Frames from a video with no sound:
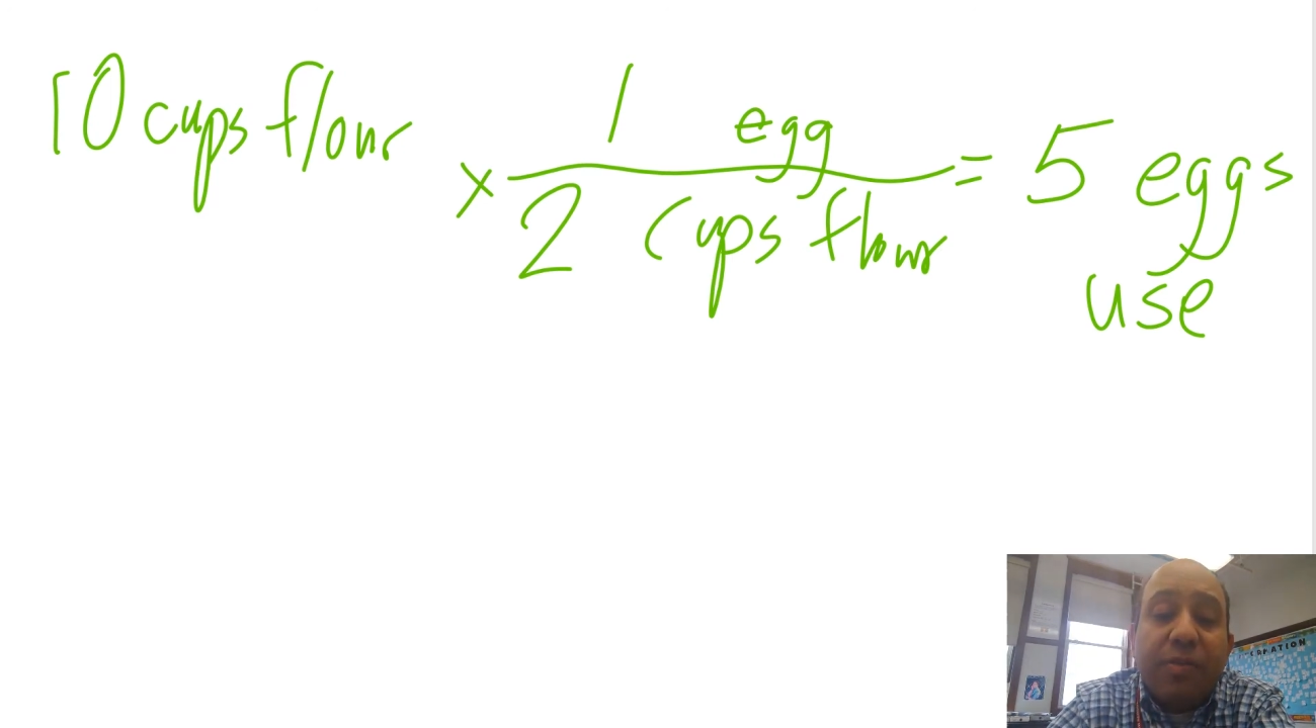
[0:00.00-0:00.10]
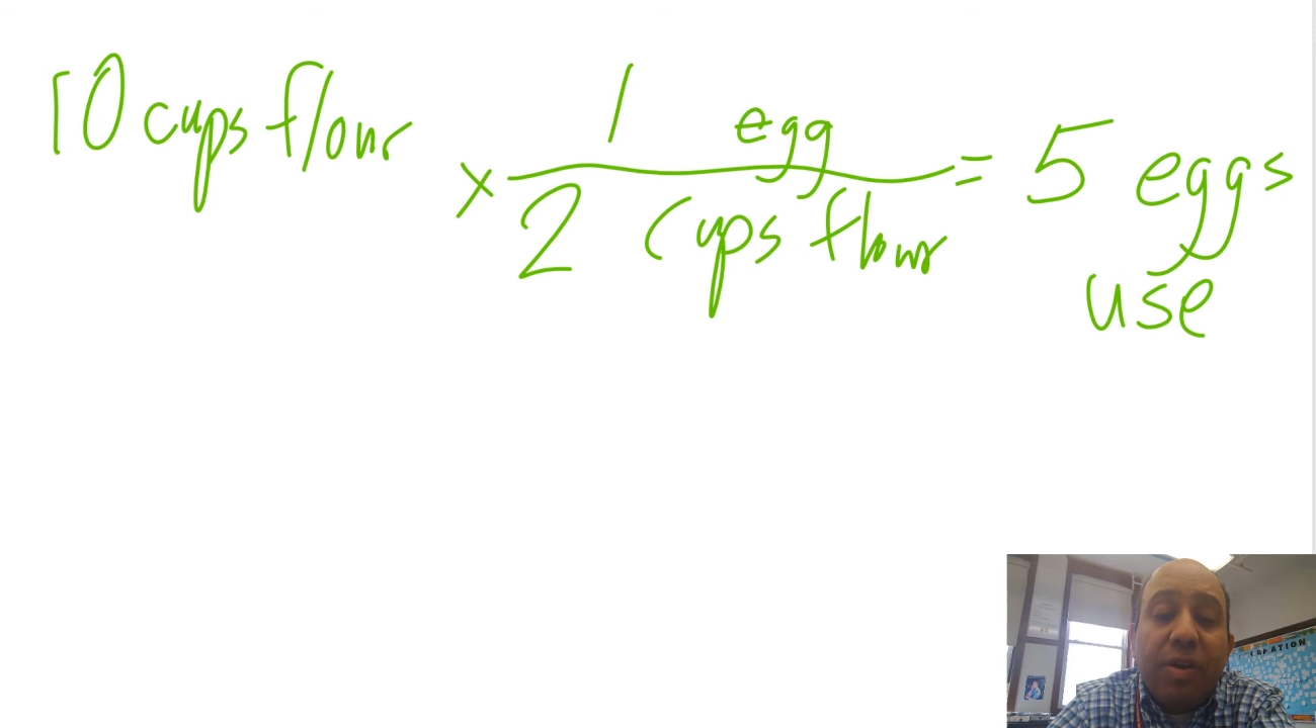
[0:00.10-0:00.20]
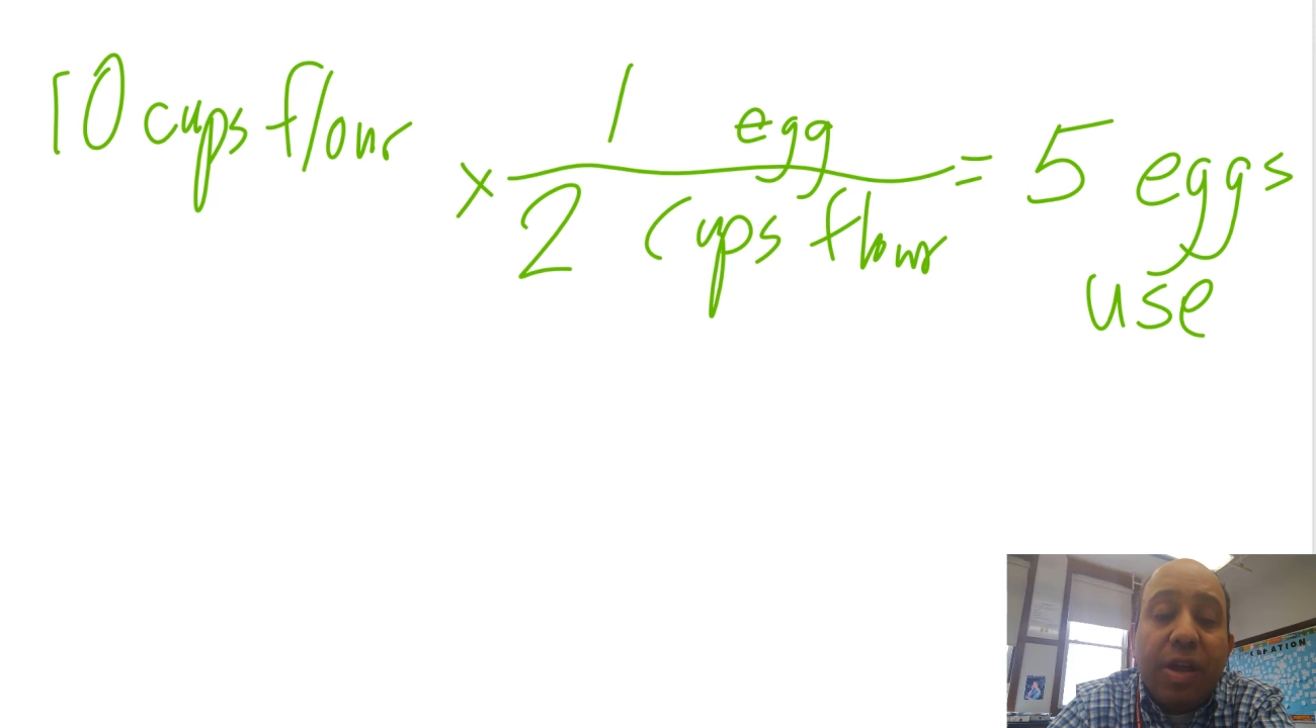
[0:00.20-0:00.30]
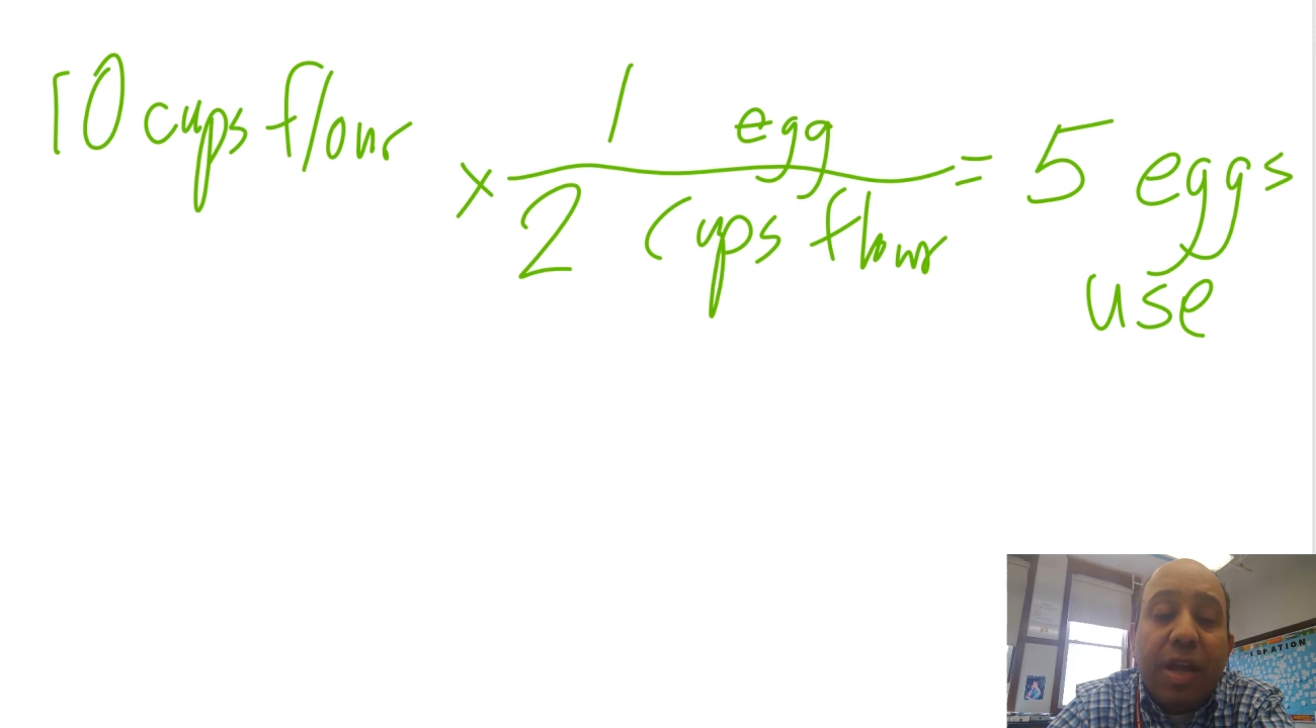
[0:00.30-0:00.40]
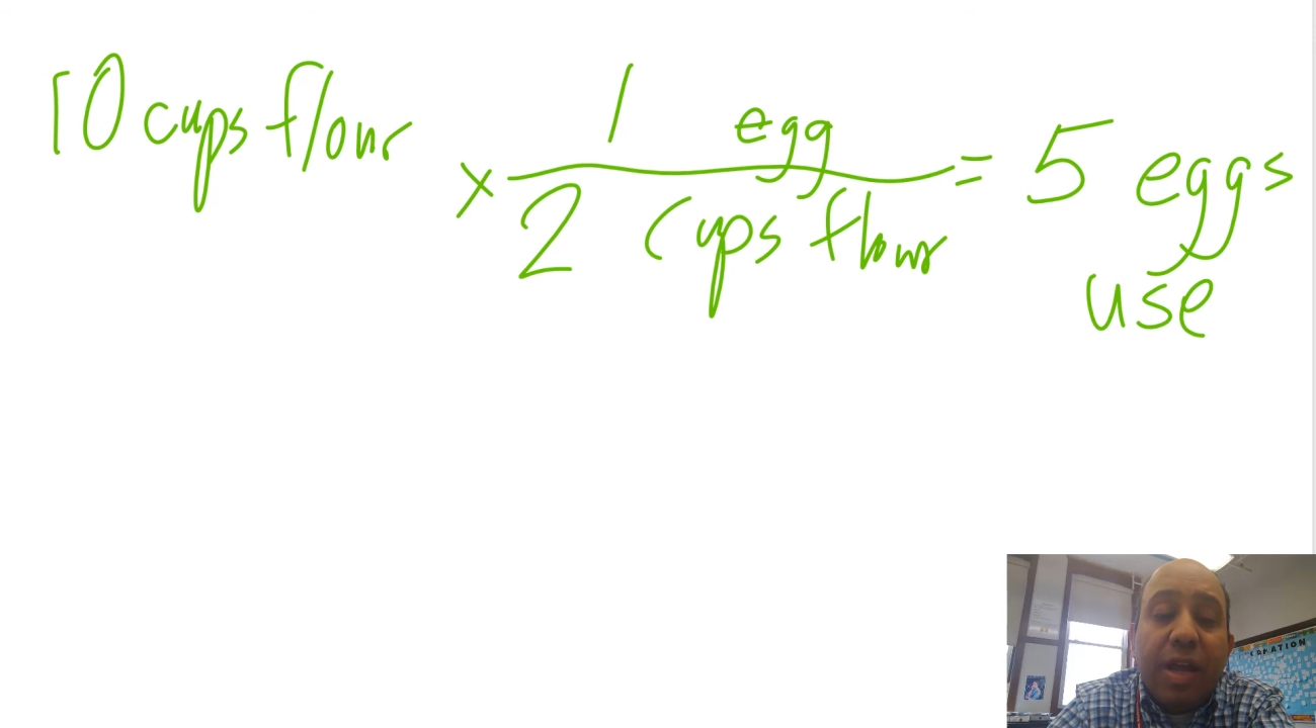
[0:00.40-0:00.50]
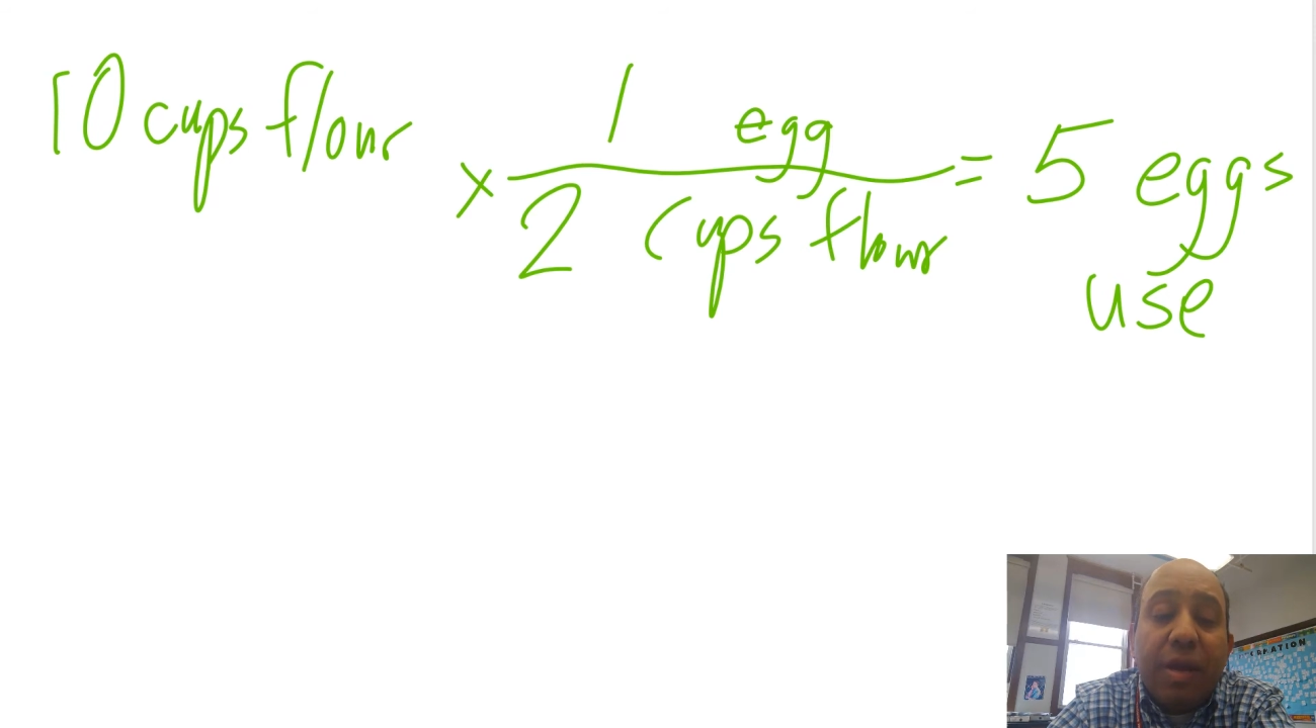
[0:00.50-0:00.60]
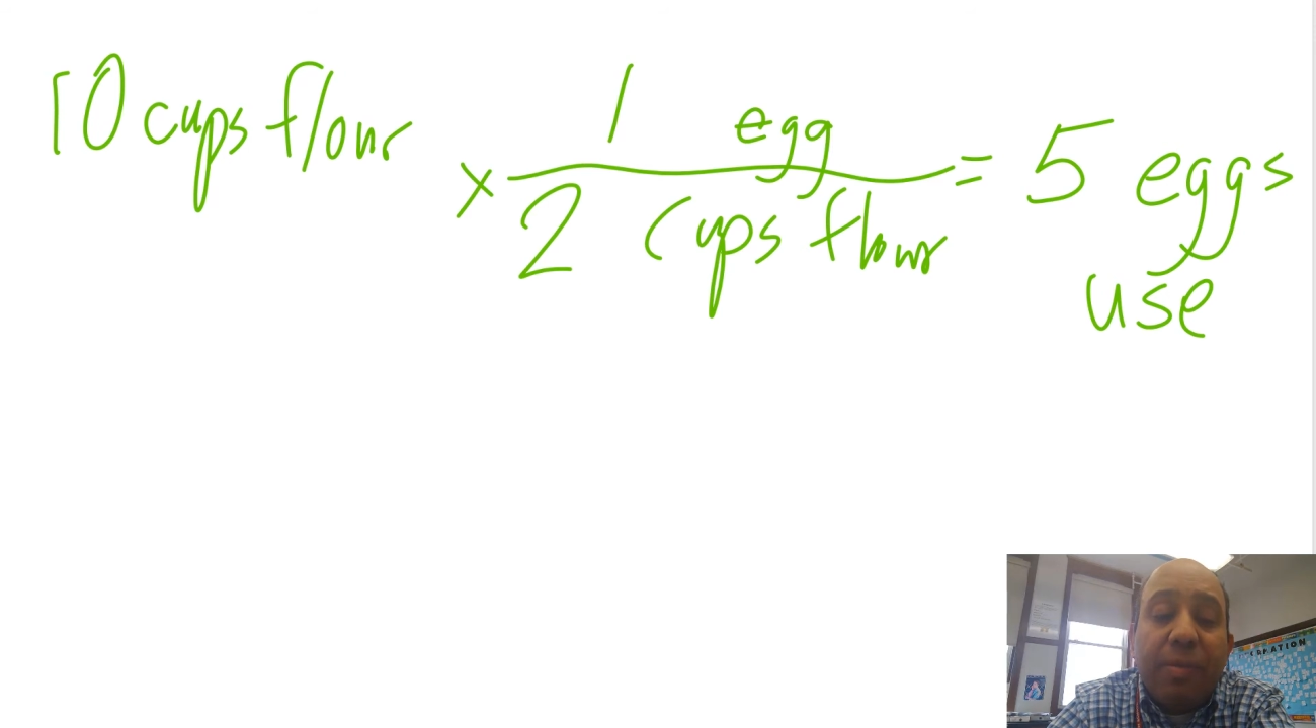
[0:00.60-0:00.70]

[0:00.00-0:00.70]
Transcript: of cooking